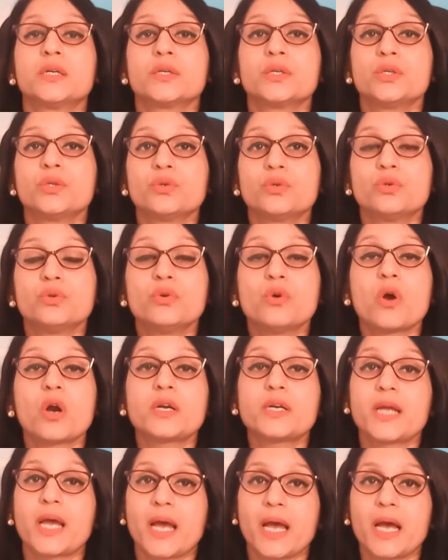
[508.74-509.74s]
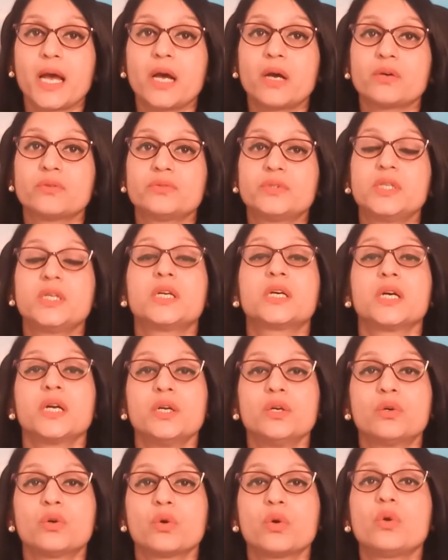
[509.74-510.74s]
you do not have the
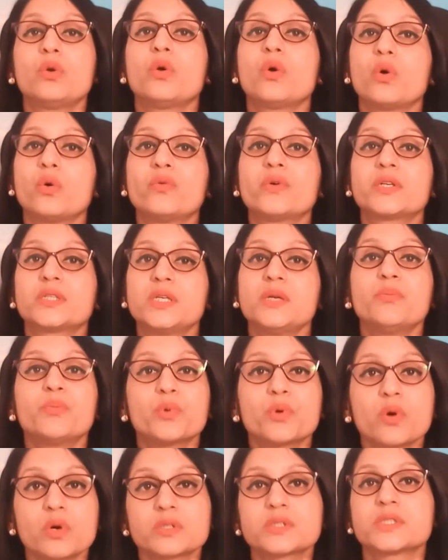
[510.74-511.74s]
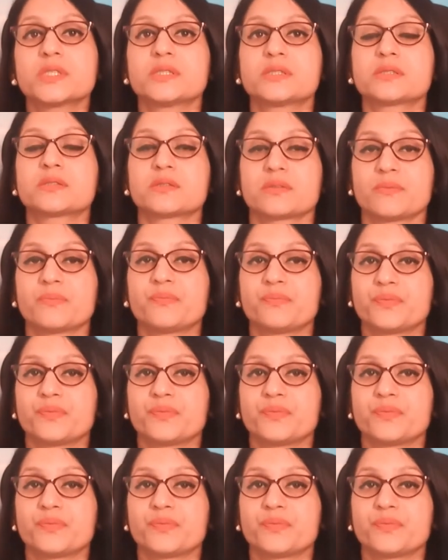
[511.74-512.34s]
control over the process.